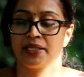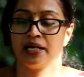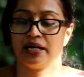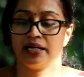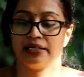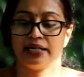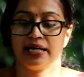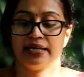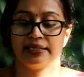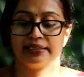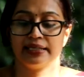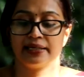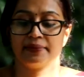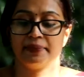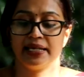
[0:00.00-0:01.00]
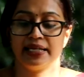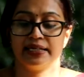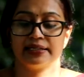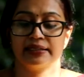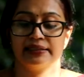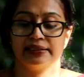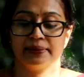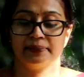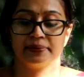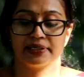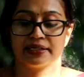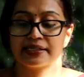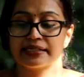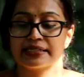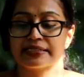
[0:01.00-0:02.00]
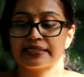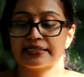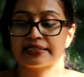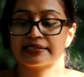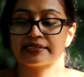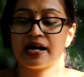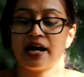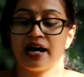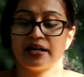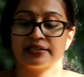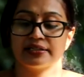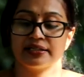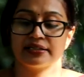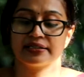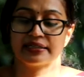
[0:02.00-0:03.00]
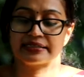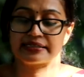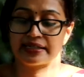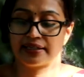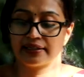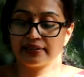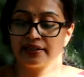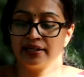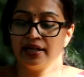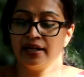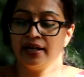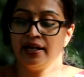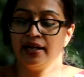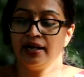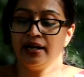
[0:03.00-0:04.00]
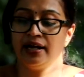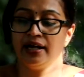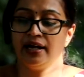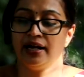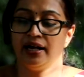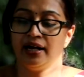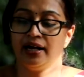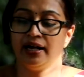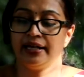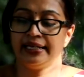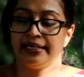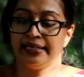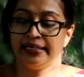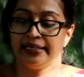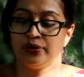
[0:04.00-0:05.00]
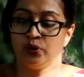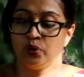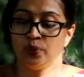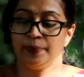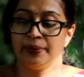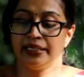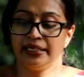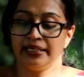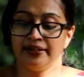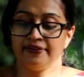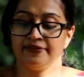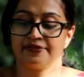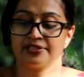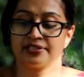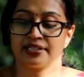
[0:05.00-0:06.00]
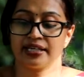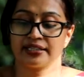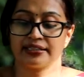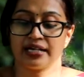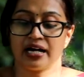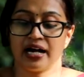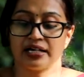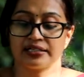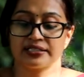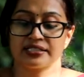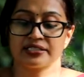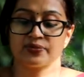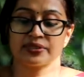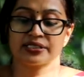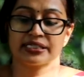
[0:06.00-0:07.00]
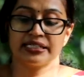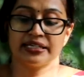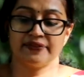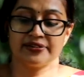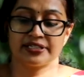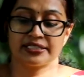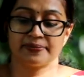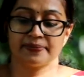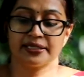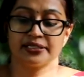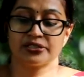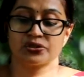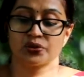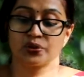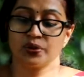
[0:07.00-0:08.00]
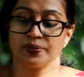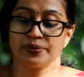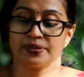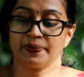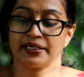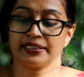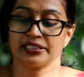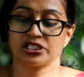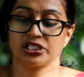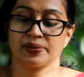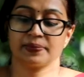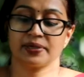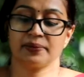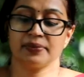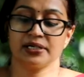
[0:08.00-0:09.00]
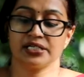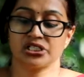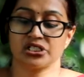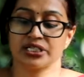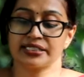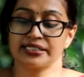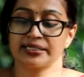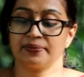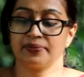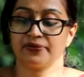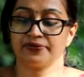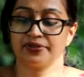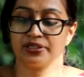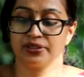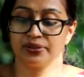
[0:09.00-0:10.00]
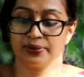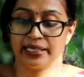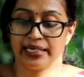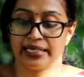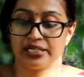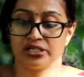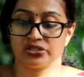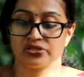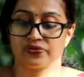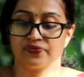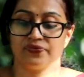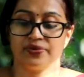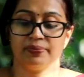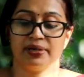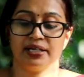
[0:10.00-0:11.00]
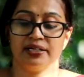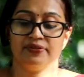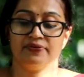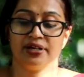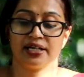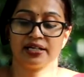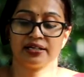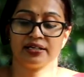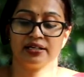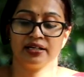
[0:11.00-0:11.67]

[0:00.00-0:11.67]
Unlike their male contemporaries such as Hardy and Gissing, who believed that the artist was inevitably doomed by the cheap commercialism of the new age, women were